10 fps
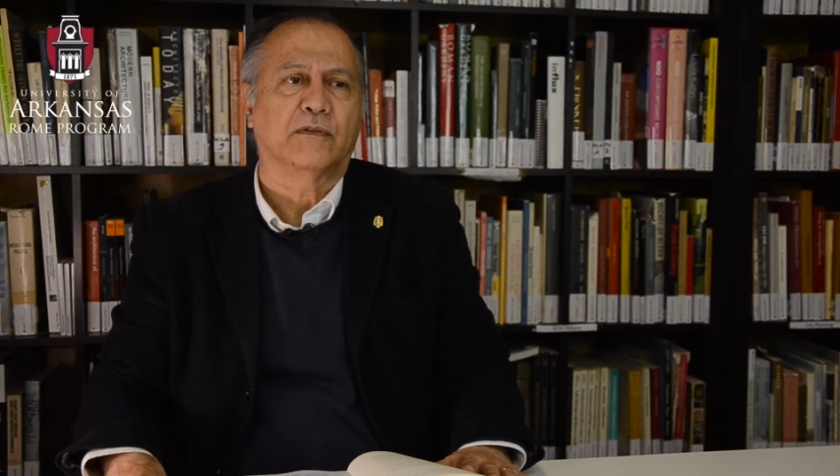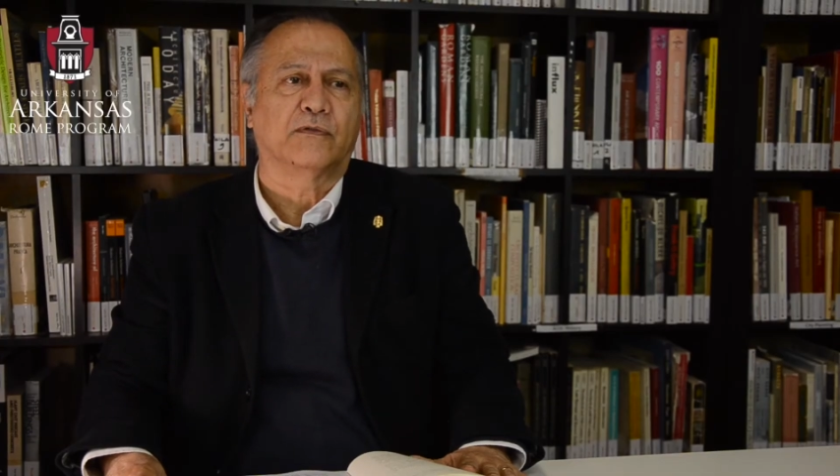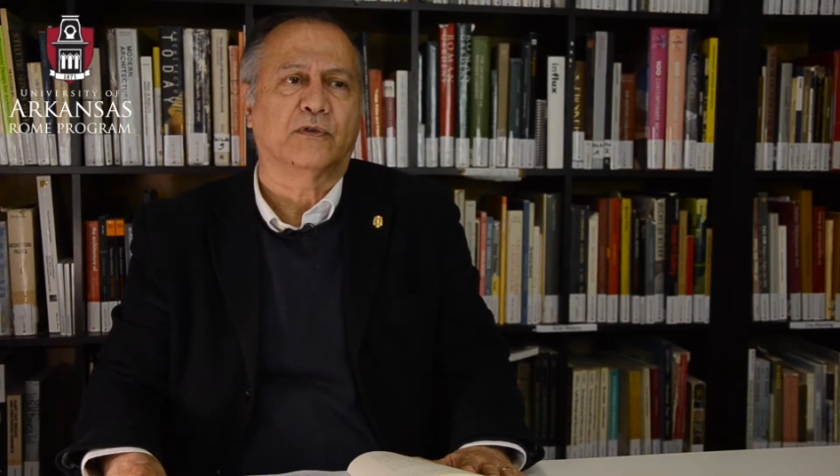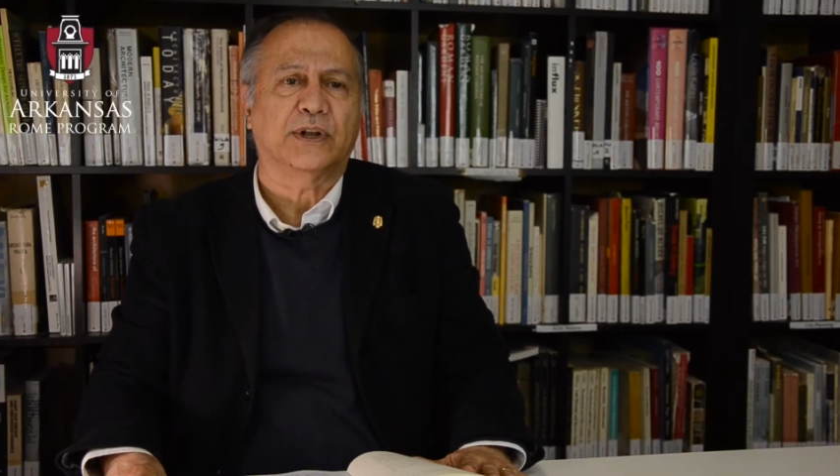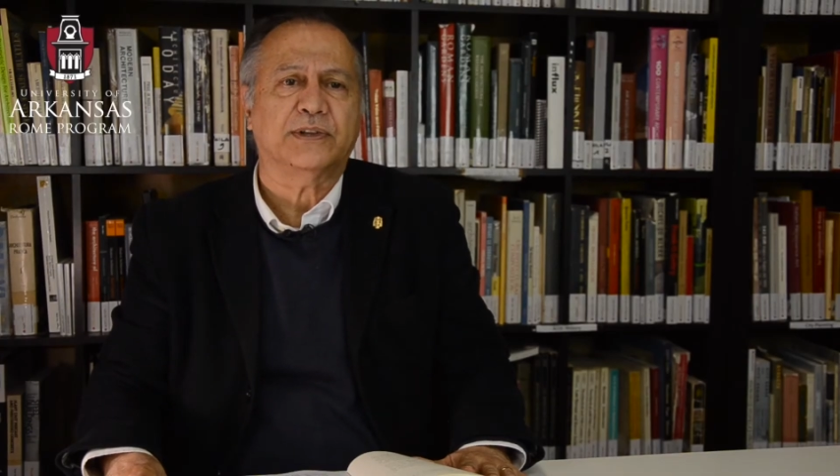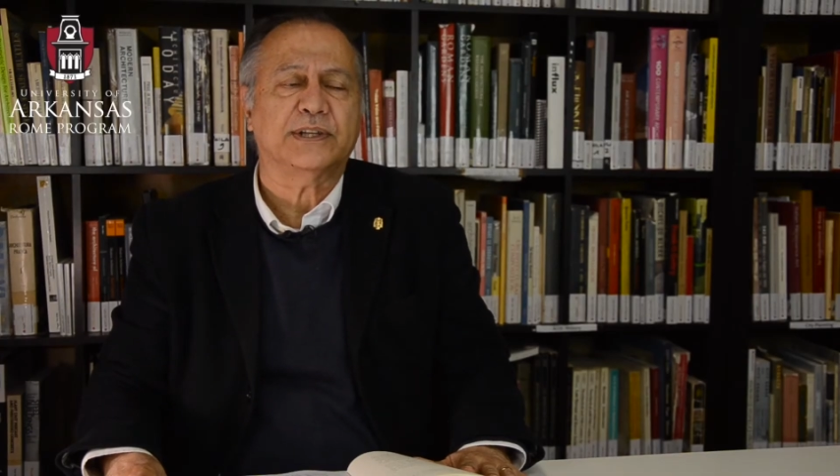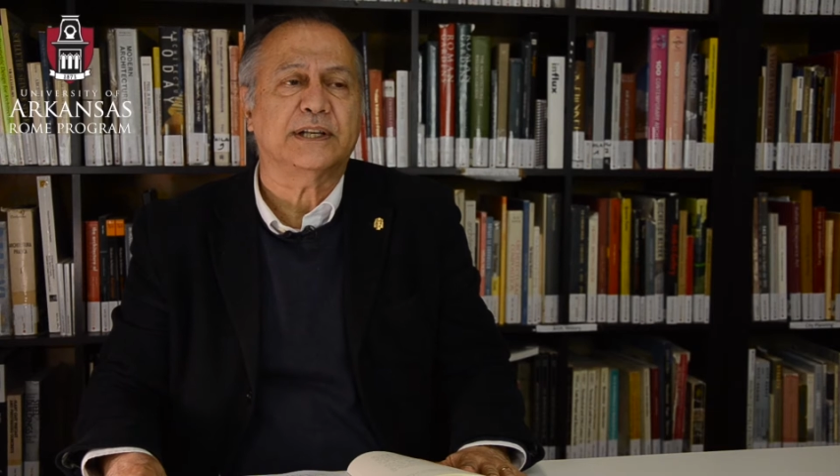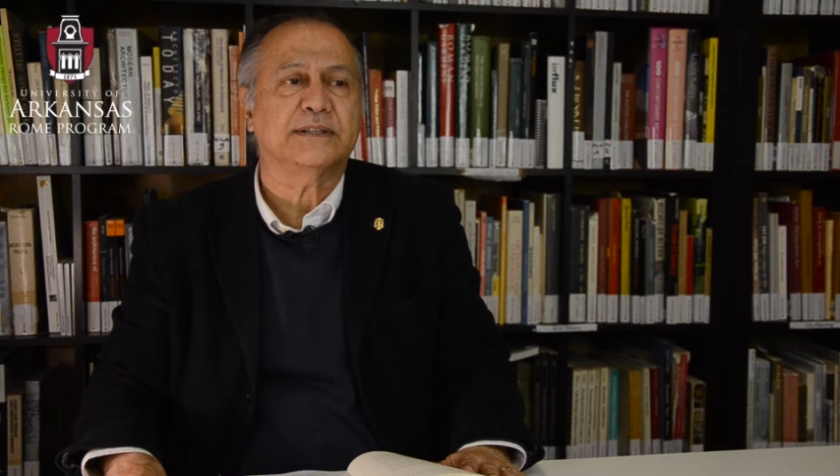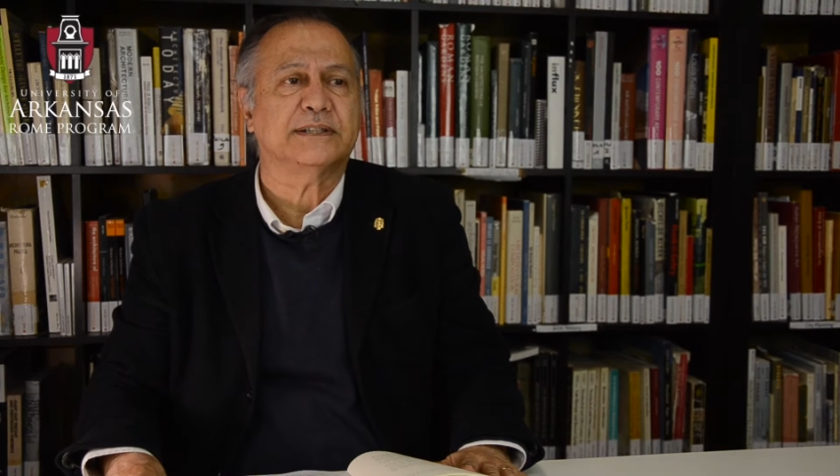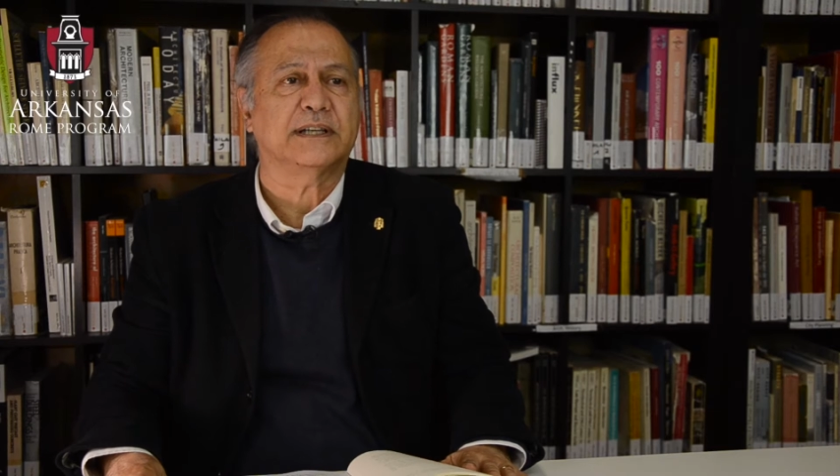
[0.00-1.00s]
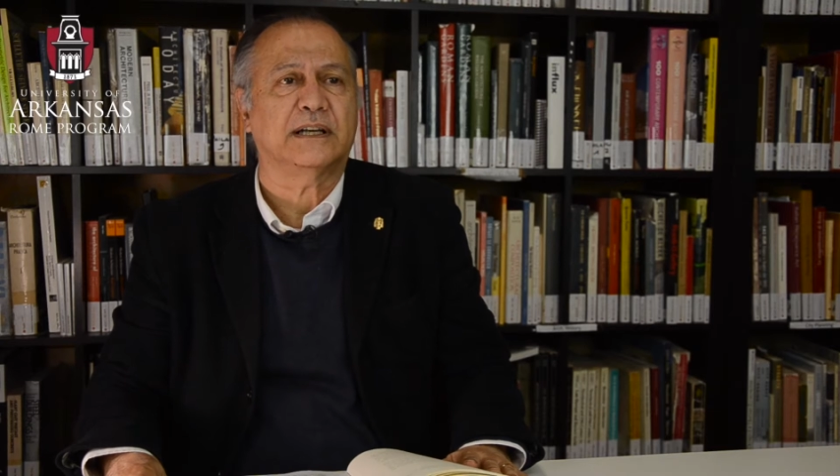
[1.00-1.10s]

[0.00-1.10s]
For instance,